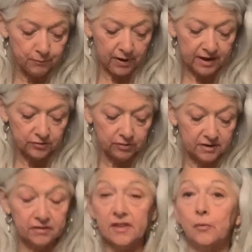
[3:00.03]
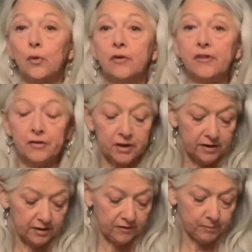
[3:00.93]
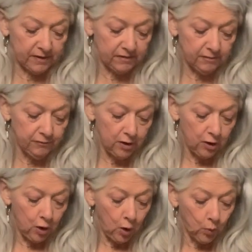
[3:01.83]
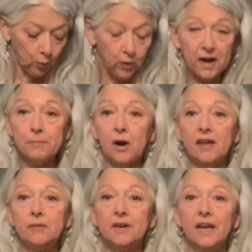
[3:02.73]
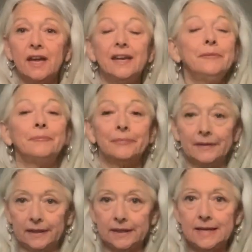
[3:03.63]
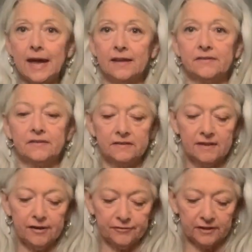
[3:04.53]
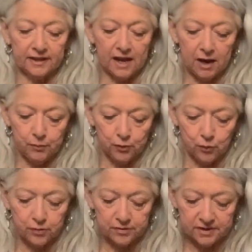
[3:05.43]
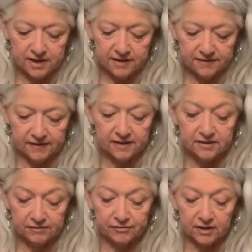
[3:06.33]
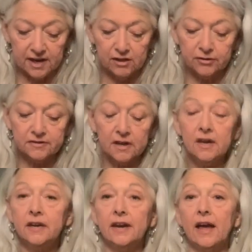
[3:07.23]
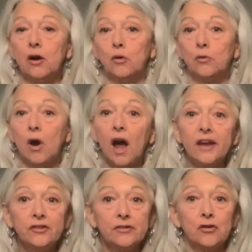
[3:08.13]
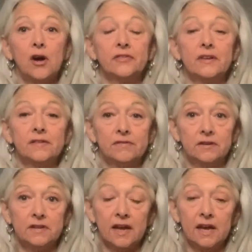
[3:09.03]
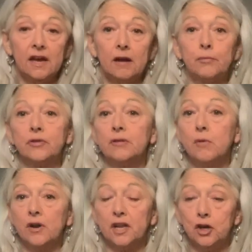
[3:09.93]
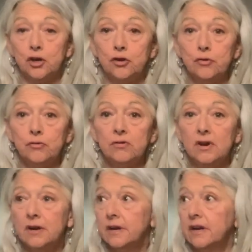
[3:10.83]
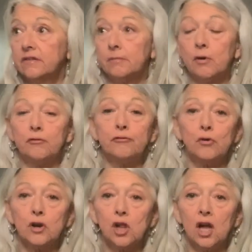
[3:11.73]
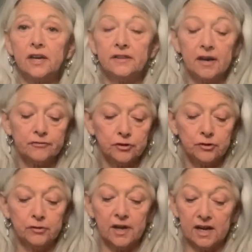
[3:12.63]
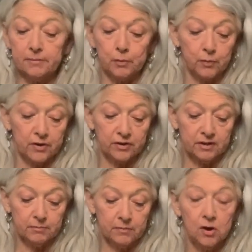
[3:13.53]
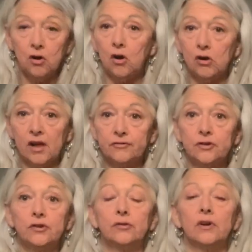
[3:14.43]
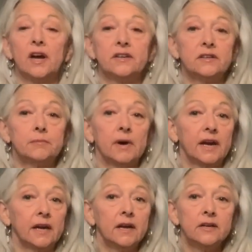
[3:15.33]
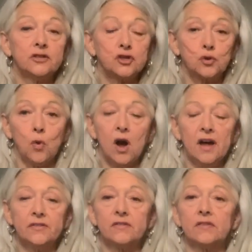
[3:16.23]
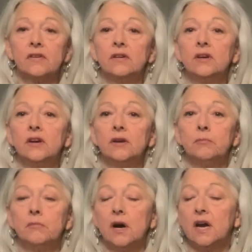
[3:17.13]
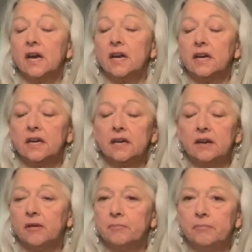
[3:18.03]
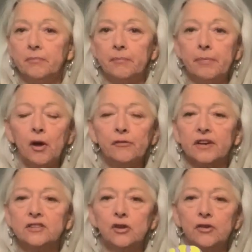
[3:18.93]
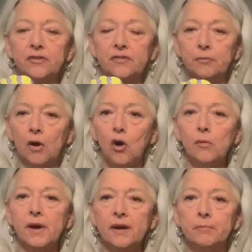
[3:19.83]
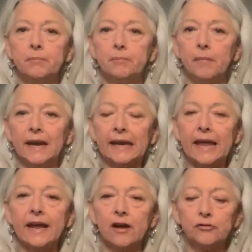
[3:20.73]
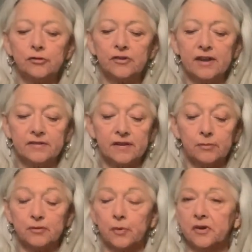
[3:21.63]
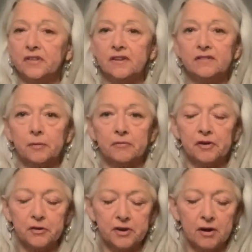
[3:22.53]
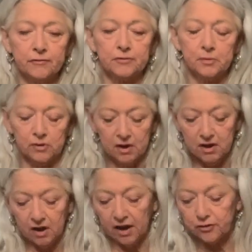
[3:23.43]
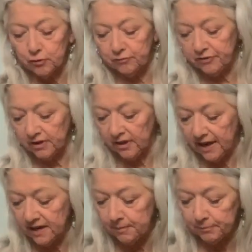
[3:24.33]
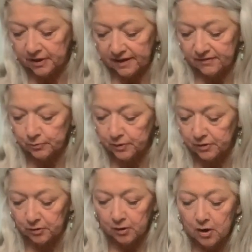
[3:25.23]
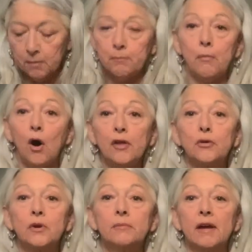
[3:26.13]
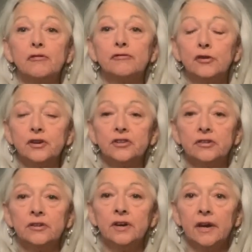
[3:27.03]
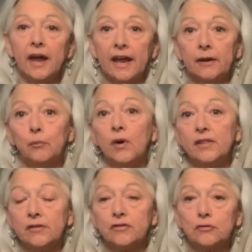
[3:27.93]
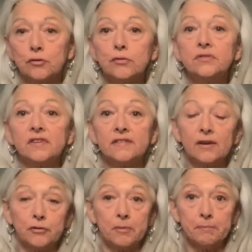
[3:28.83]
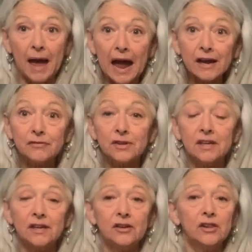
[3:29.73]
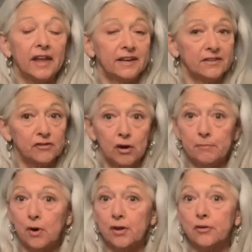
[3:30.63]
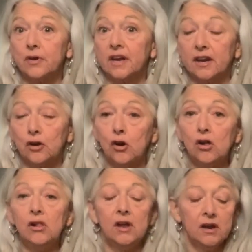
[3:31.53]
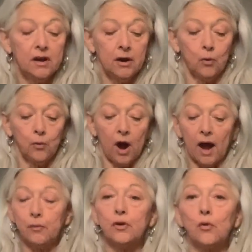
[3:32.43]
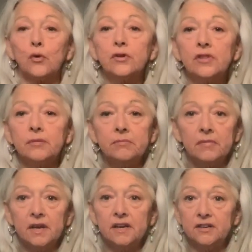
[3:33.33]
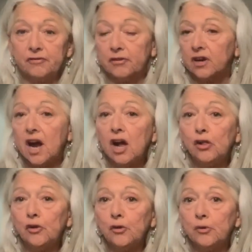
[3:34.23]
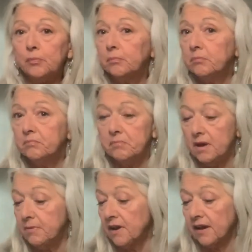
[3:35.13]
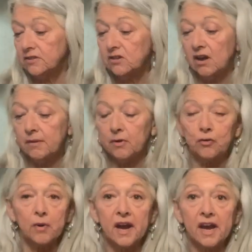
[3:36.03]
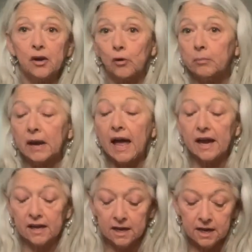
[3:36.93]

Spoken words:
brand on it. They were very inexpensive. Would I buy them again? Yes, definitely. I would order these in different colors. Now, I just got these today. I put them on at noon. It's about 4 o'clock in the afternoon, and I've been wearing them all afternoon. I did my squats, my pelvic tilts, all my leg exercises. I was wearing these. They were very comfortable. I don't feel any place where they're bothering my foot. And one of the screws is out the back of the heel, and it's not bothering it at all. I would order them in a different color, maybe next time a gray or a black.